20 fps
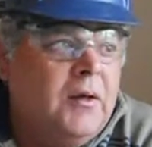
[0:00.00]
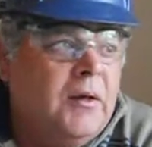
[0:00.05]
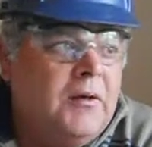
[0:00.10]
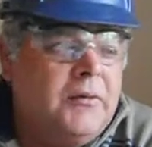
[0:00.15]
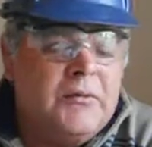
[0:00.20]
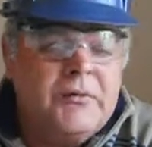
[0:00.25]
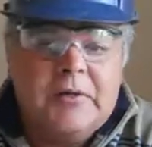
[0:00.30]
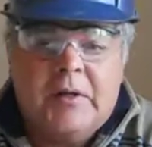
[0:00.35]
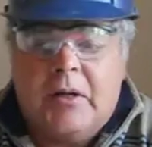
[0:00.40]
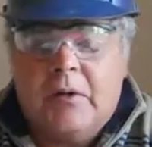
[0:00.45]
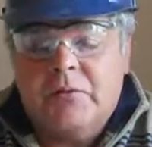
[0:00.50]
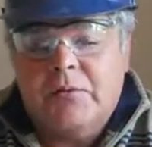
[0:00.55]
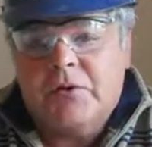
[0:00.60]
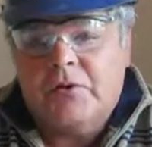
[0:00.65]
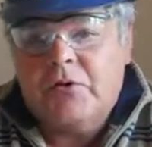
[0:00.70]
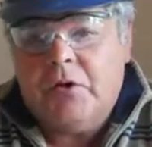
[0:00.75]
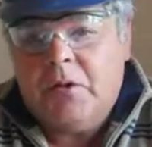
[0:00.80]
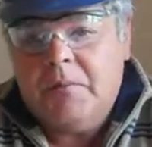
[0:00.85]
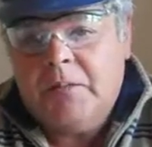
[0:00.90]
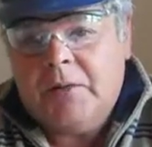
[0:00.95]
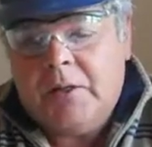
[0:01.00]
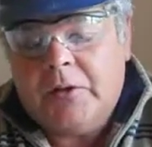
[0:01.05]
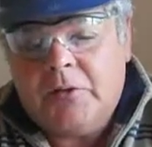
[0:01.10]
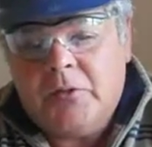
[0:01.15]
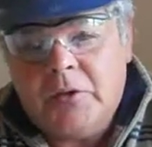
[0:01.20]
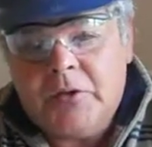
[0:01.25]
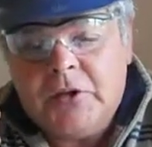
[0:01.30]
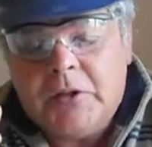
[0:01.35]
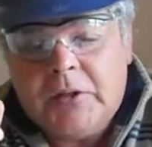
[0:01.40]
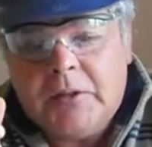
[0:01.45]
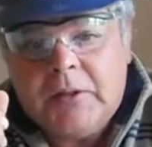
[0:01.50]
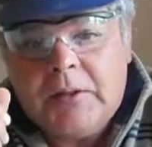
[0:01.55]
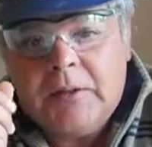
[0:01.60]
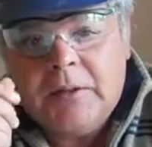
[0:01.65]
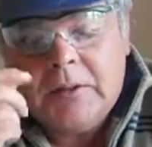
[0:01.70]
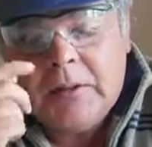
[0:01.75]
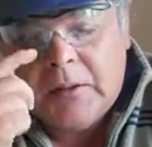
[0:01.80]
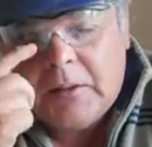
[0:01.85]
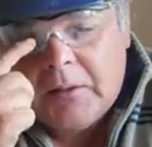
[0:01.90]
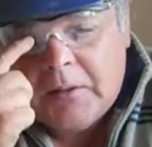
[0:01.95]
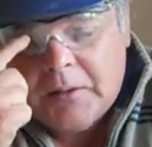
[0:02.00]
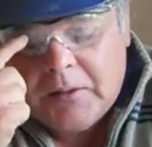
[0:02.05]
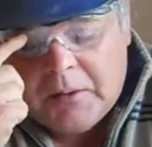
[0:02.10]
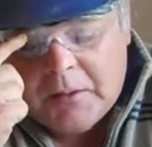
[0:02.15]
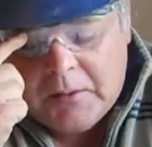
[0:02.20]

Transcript: As I said, I was a journeyman electrician, and